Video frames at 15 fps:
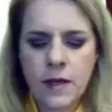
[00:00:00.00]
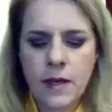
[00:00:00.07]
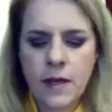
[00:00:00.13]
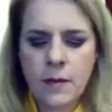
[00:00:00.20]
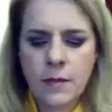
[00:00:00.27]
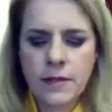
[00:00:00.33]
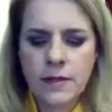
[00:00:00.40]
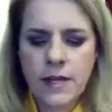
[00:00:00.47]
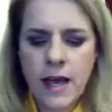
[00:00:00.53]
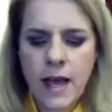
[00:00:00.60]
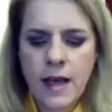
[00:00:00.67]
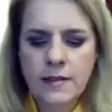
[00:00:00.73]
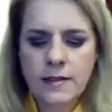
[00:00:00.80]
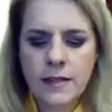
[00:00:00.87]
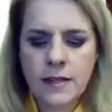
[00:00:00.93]

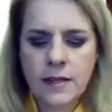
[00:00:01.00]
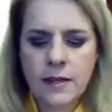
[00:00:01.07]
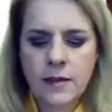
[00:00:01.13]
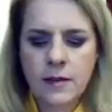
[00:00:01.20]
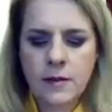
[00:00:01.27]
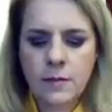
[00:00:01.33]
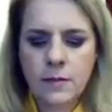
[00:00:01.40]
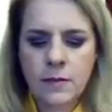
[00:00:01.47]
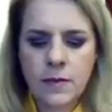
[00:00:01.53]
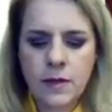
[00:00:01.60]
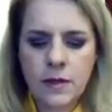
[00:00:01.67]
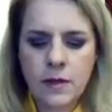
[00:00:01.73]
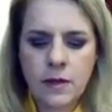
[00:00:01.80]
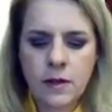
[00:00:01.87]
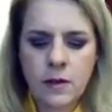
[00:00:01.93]
potassium,
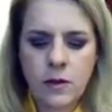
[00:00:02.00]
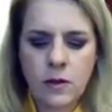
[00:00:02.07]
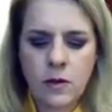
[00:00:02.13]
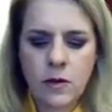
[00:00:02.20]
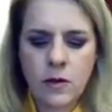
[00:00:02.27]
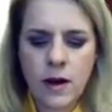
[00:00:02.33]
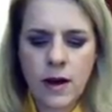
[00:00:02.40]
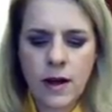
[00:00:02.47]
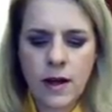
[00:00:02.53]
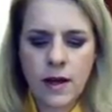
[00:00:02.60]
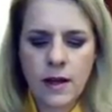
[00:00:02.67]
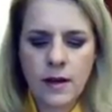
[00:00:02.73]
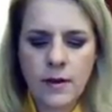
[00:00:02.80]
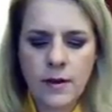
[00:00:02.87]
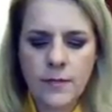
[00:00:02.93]

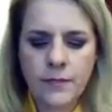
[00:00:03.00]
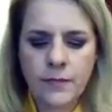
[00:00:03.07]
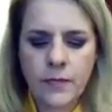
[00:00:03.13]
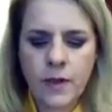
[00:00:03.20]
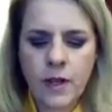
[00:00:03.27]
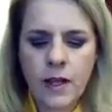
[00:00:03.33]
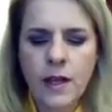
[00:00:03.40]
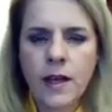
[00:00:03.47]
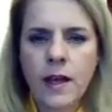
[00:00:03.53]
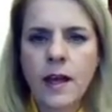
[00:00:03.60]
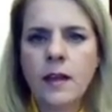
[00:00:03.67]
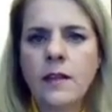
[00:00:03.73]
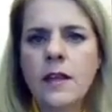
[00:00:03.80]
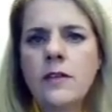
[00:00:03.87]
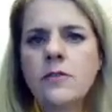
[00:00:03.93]
chloride.
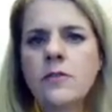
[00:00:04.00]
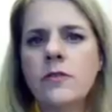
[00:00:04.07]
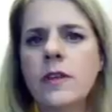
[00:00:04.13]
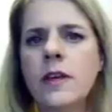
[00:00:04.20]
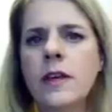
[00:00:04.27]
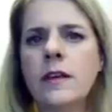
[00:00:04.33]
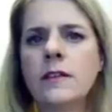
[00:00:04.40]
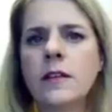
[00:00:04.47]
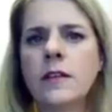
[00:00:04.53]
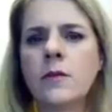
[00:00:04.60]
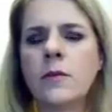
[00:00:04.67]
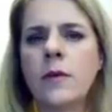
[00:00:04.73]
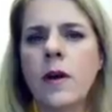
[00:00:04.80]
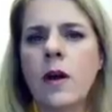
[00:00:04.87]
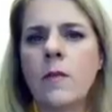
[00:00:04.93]
And these are things that
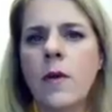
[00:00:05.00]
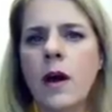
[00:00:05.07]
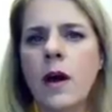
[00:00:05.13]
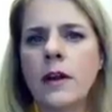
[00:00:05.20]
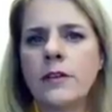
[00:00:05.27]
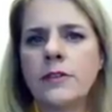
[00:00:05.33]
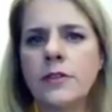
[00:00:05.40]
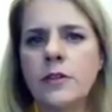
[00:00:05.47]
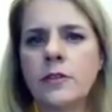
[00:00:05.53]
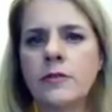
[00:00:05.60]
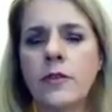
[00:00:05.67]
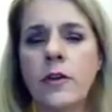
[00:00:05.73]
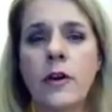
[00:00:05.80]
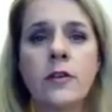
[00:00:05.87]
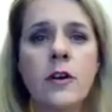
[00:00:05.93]
our bodies use
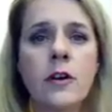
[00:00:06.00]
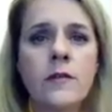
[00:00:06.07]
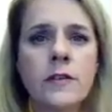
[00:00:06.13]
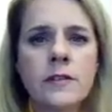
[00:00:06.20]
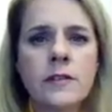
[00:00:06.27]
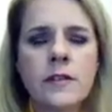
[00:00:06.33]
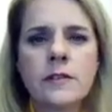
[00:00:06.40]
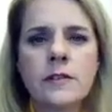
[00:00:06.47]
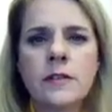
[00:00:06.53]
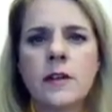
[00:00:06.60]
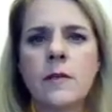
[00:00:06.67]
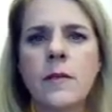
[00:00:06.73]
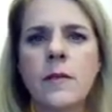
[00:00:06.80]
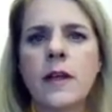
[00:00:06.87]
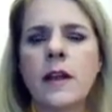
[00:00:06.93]
for our nervous
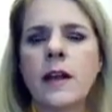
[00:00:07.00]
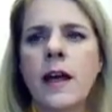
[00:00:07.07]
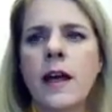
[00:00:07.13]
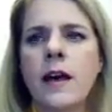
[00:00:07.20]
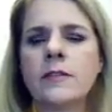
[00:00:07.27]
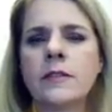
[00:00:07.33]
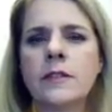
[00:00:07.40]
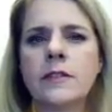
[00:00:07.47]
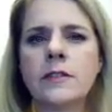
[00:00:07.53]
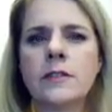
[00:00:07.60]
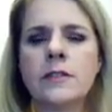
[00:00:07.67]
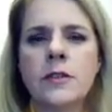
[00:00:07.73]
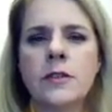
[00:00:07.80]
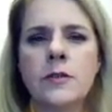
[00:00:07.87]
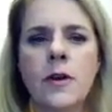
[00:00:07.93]
system. It allows us
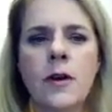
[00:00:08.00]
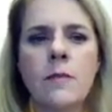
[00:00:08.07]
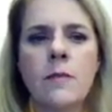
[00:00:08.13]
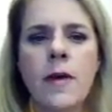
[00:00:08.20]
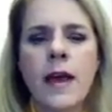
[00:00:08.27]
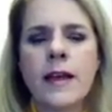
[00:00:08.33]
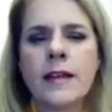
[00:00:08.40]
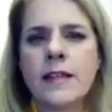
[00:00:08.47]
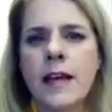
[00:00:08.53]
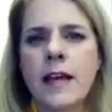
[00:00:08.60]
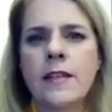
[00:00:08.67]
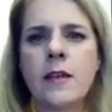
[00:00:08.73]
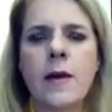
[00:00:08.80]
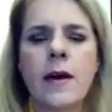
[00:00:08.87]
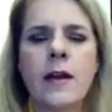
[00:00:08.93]
to
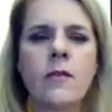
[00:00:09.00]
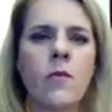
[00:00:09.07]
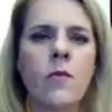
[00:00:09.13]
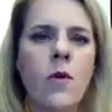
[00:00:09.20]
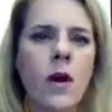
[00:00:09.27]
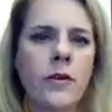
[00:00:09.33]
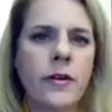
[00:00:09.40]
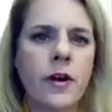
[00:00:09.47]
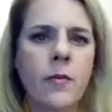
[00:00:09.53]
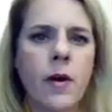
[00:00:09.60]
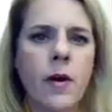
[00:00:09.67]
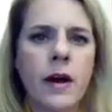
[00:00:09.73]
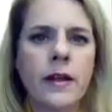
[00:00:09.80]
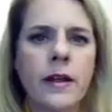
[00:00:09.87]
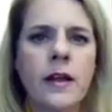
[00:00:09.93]
maintain the amount of water in our
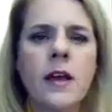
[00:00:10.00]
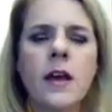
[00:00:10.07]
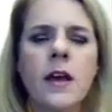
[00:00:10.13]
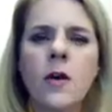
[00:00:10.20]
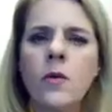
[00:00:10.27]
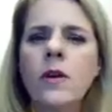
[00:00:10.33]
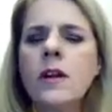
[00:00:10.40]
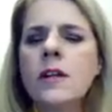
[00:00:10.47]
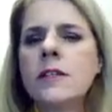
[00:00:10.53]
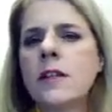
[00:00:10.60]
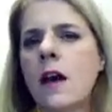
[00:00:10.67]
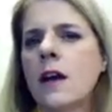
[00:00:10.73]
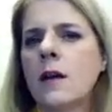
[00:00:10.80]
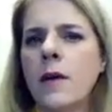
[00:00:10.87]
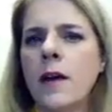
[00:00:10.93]
body. We're going to
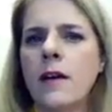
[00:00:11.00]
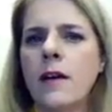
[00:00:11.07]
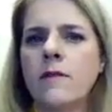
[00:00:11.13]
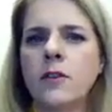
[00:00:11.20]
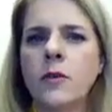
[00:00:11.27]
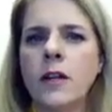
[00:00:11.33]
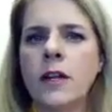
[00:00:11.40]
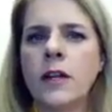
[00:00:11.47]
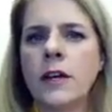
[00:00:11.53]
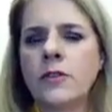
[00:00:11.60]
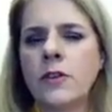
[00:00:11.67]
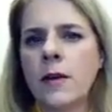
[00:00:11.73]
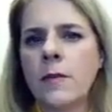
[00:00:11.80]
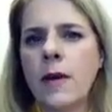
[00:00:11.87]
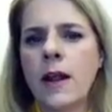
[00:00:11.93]
talk about fluid and
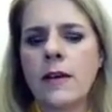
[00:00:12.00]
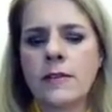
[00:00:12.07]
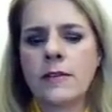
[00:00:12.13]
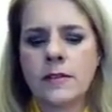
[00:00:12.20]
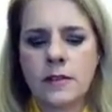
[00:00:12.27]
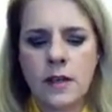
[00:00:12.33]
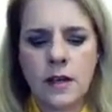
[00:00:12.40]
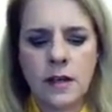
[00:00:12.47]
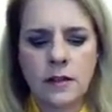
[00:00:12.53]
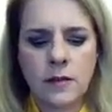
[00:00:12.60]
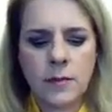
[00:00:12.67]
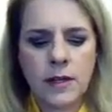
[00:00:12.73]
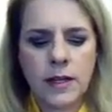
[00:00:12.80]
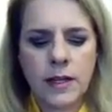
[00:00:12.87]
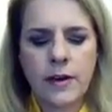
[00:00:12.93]
electrolyte balance a little
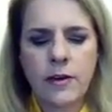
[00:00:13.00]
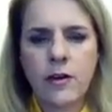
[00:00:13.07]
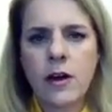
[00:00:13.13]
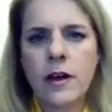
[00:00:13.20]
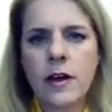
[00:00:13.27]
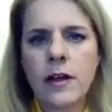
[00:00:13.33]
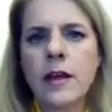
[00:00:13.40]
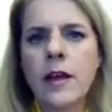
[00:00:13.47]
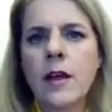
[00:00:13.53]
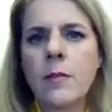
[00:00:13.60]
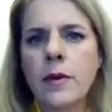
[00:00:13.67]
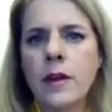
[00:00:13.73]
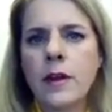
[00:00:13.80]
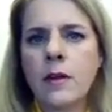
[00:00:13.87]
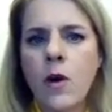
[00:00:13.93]
bit later on,
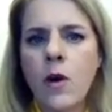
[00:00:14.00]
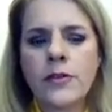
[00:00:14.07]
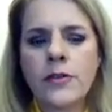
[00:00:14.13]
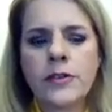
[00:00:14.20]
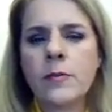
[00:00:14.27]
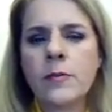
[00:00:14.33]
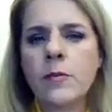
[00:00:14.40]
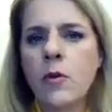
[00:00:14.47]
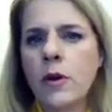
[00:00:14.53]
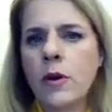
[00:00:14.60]
but water's an important